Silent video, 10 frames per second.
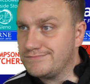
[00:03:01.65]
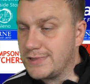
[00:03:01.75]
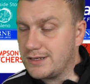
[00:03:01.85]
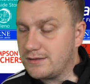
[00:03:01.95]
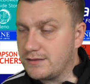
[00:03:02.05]

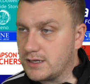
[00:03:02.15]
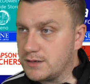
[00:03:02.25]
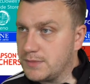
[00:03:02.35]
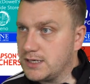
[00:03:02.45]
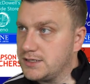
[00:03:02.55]
I didn't think in
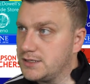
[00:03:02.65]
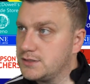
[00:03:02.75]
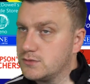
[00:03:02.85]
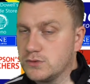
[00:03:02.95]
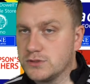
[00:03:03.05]
a million
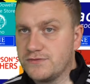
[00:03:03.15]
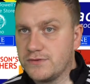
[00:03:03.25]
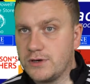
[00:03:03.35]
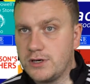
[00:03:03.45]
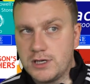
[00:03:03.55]
years it was a
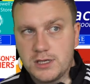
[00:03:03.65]
foul.